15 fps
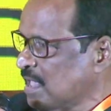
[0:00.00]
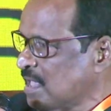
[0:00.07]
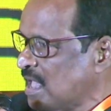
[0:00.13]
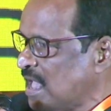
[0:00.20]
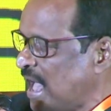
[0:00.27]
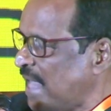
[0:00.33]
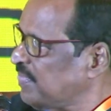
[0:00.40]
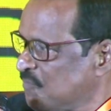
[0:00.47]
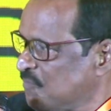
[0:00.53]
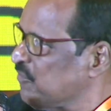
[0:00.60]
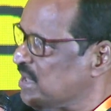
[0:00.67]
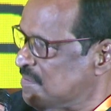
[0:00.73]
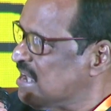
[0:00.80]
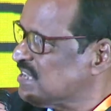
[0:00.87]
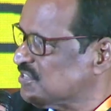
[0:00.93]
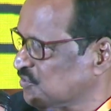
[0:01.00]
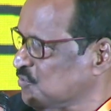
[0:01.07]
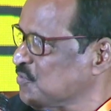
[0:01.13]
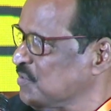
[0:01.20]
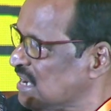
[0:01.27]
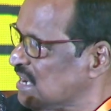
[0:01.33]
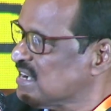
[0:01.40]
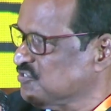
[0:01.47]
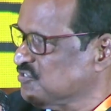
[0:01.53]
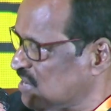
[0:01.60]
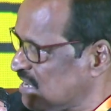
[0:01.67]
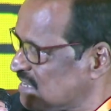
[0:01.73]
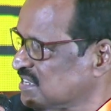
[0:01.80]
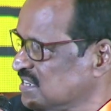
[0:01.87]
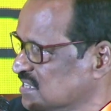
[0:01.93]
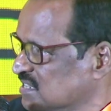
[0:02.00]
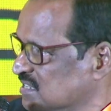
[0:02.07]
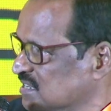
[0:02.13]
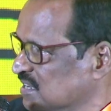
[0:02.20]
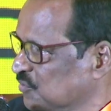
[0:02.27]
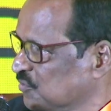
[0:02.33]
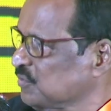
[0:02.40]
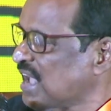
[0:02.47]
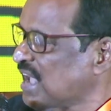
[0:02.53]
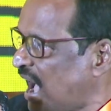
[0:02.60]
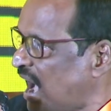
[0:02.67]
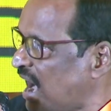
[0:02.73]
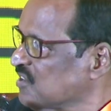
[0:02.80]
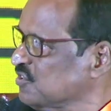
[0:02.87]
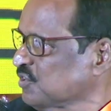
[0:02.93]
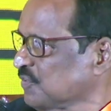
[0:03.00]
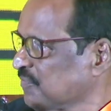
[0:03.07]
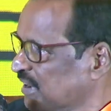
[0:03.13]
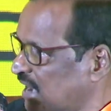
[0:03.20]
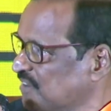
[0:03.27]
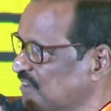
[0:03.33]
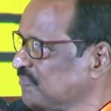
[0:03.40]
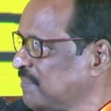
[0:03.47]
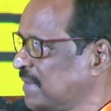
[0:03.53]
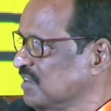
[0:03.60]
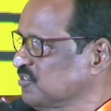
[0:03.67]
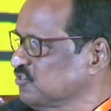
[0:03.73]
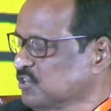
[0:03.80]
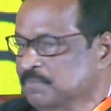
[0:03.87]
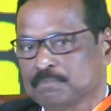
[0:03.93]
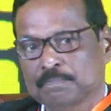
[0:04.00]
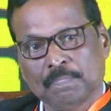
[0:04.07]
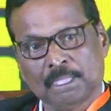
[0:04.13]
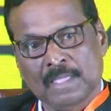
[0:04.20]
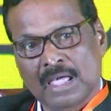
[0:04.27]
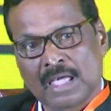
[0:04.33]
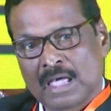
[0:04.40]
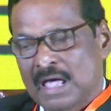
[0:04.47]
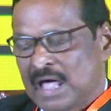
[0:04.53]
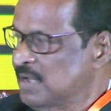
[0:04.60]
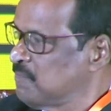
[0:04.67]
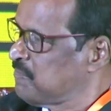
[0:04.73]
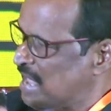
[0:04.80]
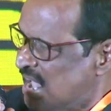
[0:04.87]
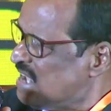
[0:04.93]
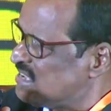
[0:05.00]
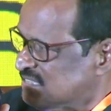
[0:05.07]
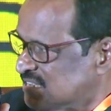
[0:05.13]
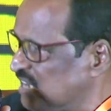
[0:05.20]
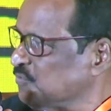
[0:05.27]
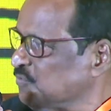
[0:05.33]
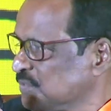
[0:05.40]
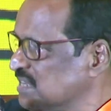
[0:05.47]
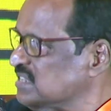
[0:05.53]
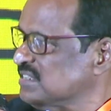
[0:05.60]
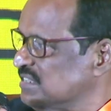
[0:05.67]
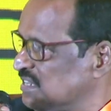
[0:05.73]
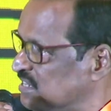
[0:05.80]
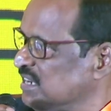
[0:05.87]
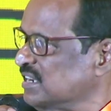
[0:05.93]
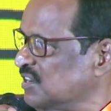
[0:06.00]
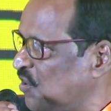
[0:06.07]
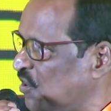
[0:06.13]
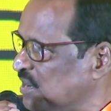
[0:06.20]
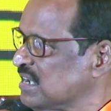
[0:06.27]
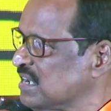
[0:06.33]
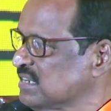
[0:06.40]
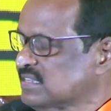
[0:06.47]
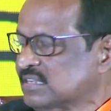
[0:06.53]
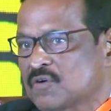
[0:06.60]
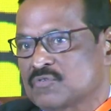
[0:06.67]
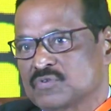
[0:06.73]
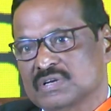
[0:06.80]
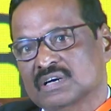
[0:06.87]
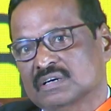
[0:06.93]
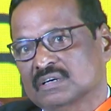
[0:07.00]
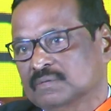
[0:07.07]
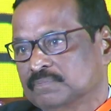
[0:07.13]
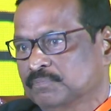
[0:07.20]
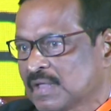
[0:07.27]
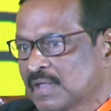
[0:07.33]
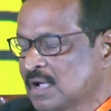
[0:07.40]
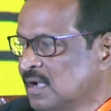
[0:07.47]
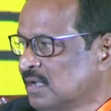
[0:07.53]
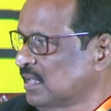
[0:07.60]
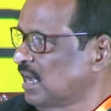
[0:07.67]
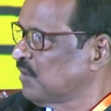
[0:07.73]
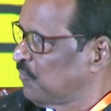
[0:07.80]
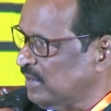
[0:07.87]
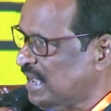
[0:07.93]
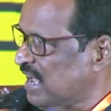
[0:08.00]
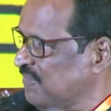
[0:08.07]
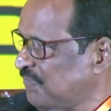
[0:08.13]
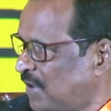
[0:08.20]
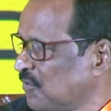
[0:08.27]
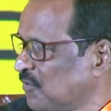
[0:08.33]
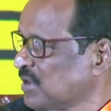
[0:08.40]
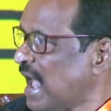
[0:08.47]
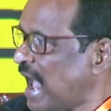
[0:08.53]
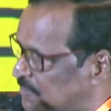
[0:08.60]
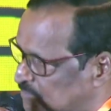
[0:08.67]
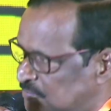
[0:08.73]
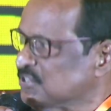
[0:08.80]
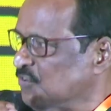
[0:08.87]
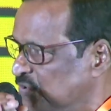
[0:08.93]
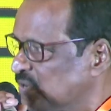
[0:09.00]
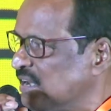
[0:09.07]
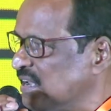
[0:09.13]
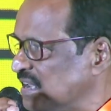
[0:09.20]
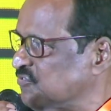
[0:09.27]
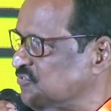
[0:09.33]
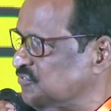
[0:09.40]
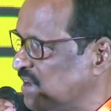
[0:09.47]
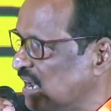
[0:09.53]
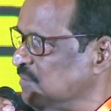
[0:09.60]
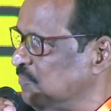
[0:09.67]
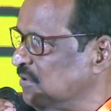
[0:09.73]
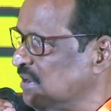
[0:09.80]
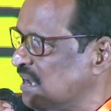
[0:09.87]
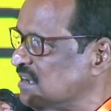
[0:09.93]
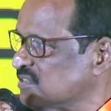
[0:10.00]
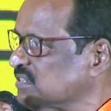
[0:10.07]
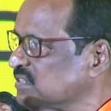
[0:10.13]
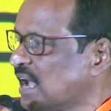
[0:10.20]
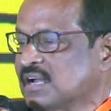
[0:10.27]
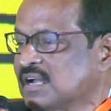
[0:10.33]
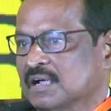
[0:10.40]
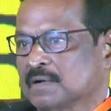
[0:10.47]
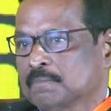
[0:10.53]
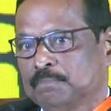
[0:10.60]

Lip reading: I think we must do little justice to the art of craftsmanship. And may I say to this learned audience out here, that what I found absolutely incredible and stunning